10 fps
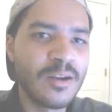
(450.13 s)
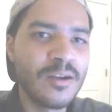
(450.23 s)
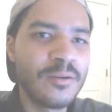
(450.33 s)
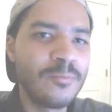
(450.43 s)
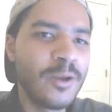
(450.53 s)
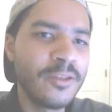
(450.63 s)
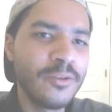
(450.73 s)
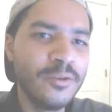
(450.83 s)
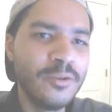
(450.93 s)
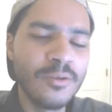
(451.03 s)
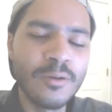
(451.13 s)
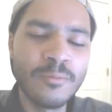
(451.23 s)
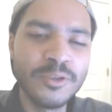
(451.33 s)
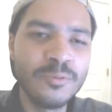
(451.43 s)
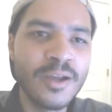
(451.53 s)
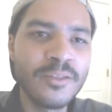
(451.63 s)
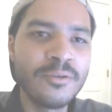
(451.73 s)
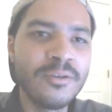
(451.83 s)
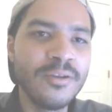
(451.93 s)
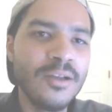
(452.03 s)
or rather, or would you
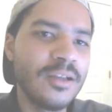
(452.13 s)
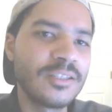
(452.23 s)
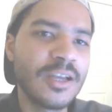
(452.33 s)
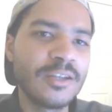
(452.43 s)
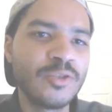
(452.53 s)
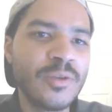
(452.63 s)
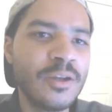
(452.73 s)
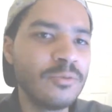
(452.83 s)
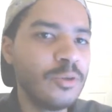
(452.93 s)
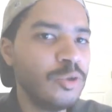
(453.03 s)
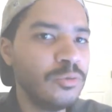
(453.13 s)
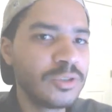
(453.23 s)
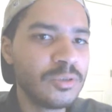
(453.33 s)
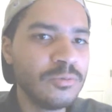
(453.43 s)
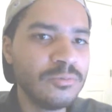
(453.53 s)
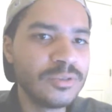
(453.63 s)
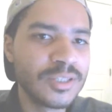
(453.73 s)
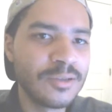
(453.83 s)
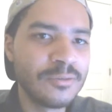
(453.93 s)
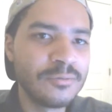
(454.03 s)
rather us concentrate on the new school
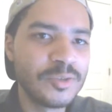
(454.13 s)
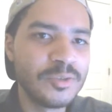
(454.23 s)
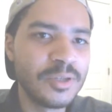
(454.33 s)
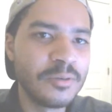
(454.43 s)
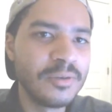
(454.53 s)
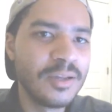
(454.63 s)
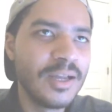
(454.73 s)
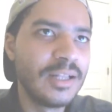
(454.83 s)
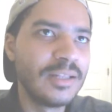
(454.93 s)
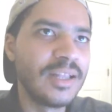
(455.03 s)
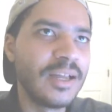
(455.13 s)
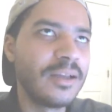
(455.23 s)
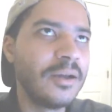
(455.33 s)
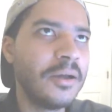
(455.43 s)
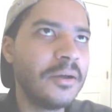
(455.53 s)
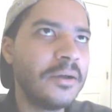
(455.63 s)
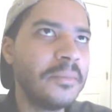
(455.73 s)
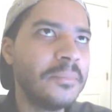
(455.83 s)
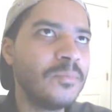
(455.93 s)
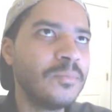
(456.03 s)
songs? You know, like
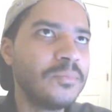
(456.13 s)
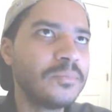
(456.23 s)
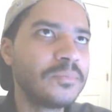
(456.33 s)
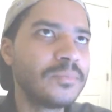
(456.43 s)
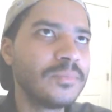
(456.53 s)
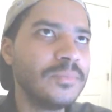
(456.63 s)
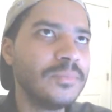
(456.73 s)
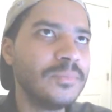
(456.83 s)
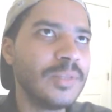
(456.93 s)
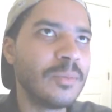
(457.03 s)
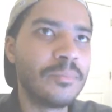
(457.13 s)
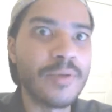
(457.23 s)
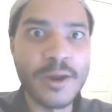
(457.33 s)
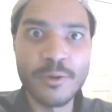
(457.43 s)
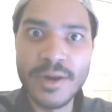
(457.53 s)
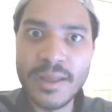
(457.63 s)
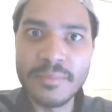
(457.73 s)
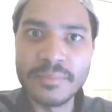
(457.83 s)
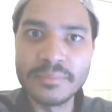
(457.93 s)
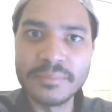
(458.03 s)
um, you know, Brighter Day,